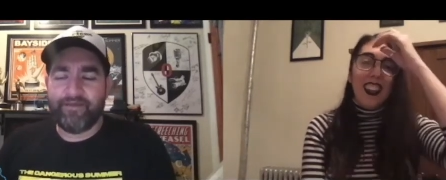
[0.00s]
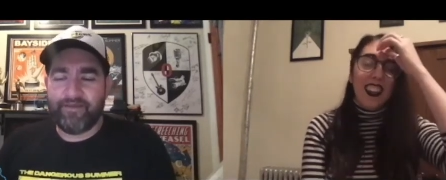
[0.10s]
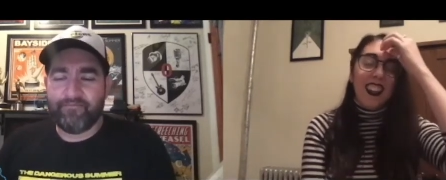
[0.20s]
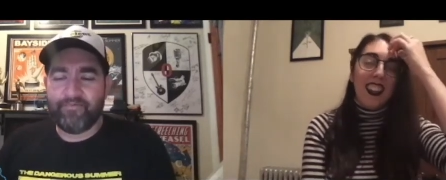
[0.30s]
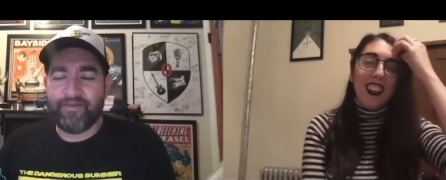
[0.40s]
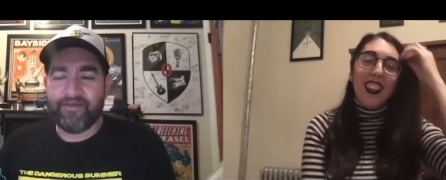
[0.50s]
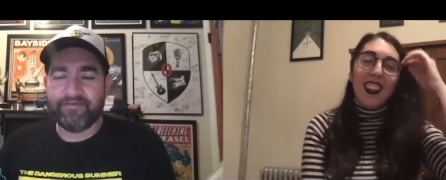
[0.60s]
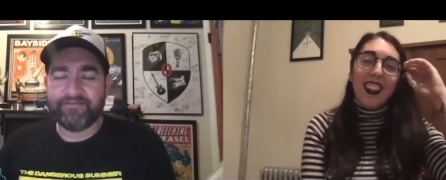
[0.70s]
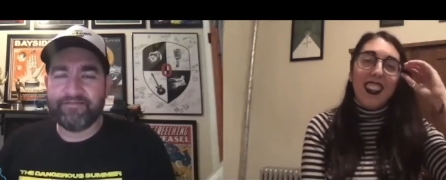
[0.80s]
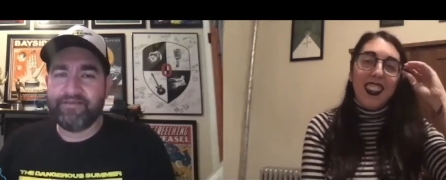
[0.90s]
Speaker 1: Because
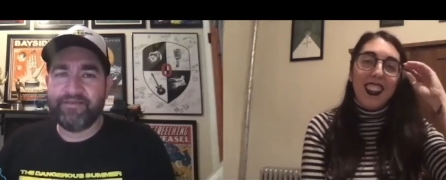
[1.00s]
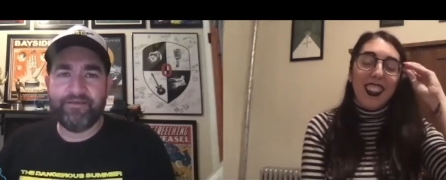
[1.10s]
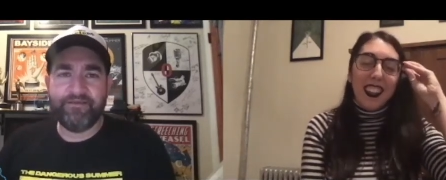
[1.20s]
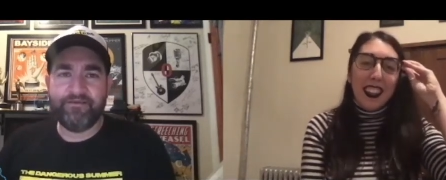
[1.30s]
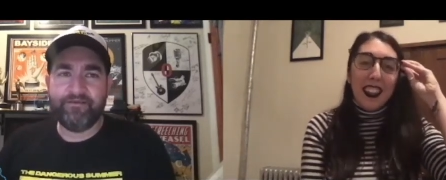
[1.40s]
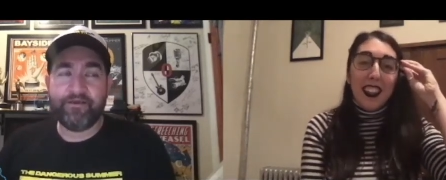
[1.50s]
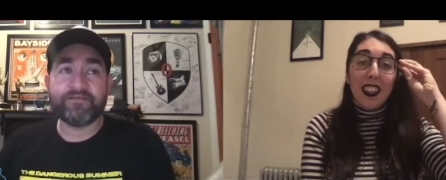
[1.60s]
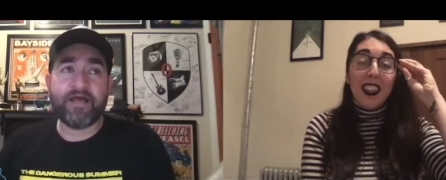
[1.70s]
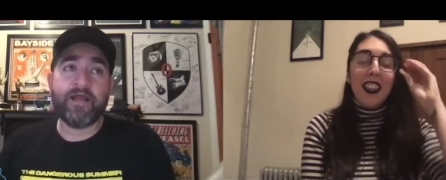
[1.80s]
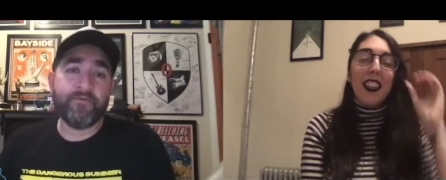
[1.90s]
he, because
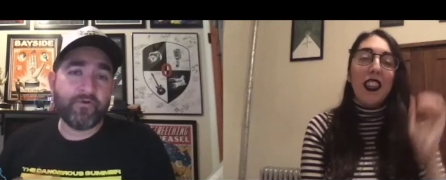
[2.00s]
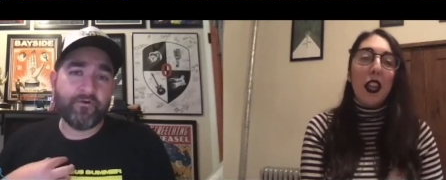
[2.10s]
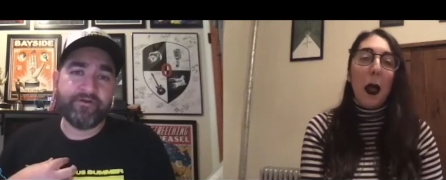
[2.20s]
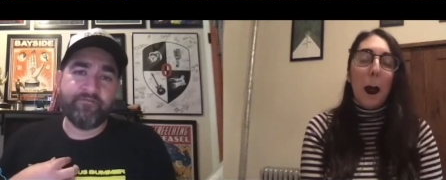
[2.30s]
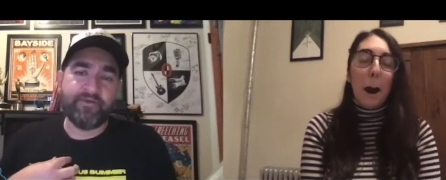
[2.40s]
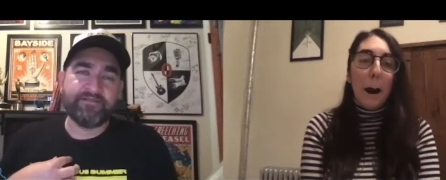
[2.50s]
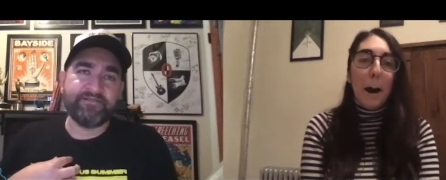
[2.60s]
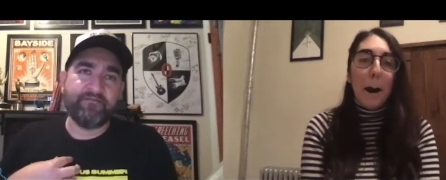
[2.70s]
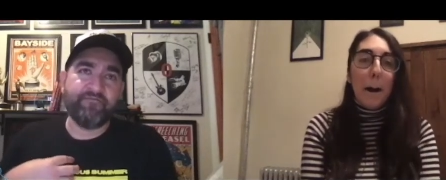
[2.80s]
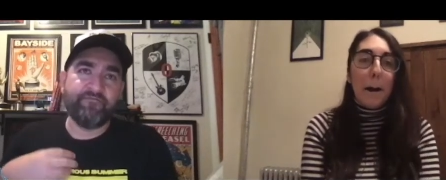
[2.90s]
I recorded it
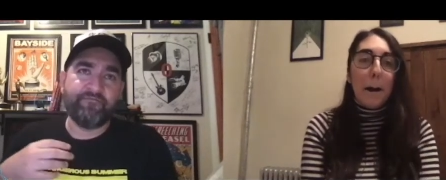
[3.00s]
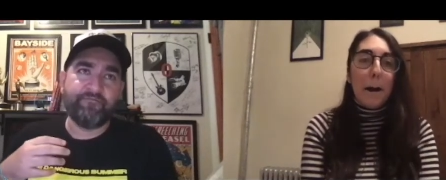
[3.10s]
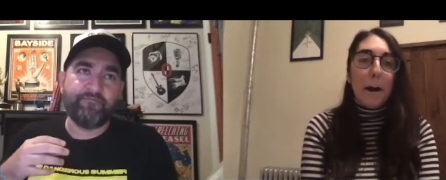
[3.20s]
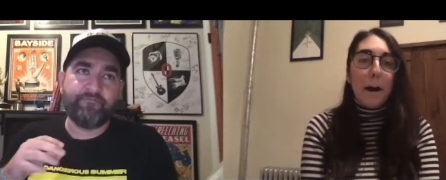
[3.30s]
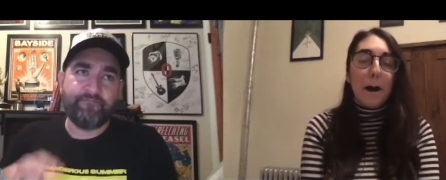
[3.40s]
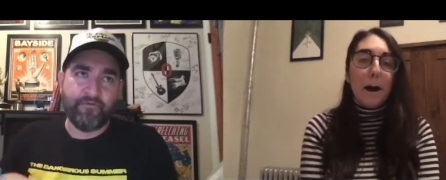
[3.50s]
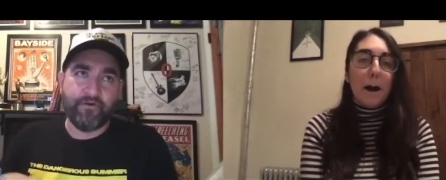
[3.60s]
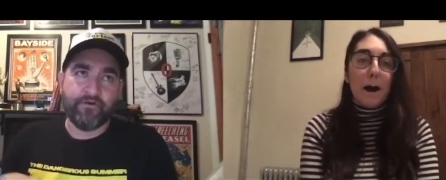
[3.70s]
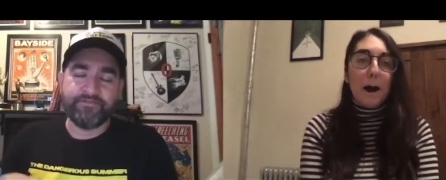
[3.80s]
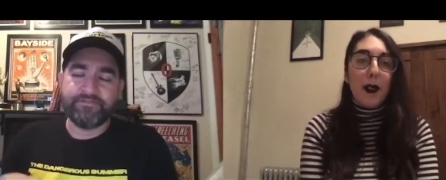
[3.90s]
myself
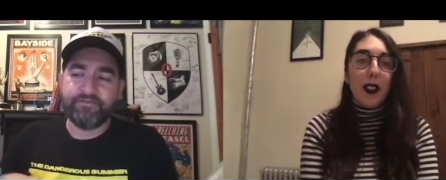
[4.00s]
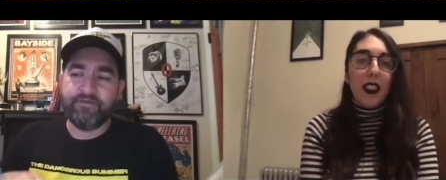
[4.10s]
first.